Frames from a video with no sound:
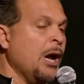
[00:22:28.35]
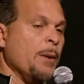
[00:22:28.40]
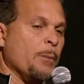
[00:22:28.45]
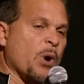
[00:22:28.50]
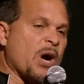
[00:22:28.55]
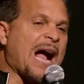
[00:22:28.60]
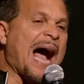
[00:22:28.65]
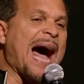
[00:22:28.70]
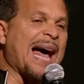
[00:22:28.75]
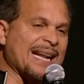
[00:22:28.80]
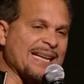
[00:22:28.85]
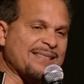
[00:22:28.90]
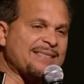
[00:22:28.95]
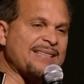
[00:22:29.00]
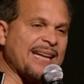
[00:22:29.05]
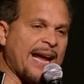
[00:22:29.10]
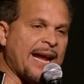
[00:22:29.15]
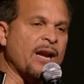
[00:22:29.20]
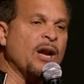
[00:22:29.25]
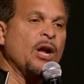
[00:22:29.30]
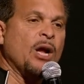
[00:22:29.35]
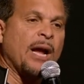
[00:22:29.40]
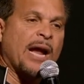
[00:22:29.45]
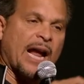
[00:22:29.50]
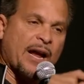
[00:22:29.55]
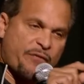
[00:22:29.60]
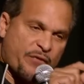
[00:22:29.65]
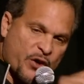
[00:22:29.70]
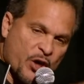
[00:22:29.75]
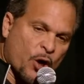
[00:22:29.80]
But God is saying,
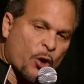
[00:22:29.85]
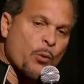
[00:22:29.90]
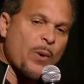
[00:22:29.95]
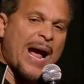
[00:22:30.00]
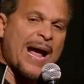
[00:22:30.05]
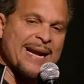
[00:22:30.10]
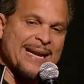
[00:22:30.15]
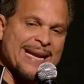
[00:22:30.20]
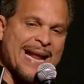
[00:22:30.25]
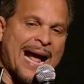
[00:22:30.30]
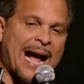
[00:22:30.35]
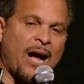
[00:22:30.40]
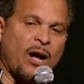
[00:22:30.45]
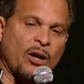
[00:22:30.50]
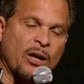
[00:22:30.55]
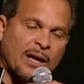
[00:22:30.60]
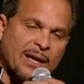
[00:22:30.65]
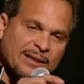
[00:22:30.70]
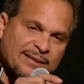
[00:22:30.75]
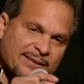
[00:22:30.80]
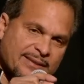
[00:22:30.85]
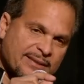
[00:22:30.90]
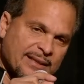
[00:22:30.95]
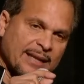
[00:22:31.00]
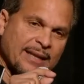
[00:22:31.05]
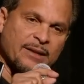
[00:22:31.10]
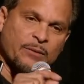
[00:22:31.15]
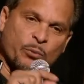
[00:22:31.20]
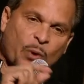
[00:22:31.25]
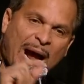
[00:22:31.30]
if you're right now
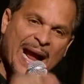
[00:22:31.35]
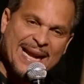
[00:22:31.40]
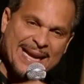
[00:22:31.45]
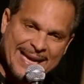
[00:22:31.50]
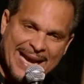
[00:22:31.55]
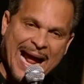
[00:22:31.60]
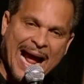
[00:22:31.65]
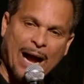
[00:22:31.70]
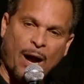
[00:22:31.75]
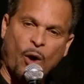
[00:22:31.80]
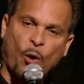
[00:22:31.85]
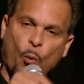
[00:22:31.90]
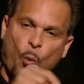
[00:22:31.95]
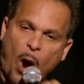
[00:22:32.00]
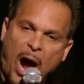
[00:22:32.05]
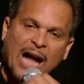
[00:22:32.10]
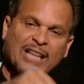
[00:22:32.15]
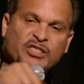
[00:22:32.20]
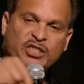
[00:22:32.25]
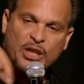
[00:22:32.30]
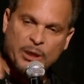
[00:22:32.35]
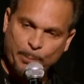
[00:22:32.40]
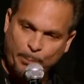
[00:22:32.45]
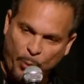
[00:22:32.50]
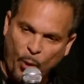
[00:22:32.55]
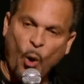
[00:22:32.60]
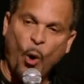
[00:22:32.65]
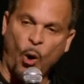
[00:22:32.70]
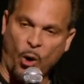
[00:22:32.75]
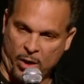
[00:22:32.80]
watching
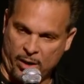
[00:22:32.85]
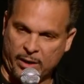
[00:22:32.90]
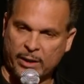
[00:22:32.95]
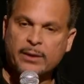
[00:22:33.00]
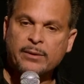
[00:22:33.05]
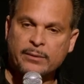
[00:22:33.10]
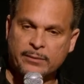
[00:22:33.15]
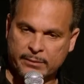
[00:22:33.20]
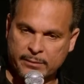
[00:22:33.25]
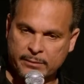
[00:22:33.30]
porn,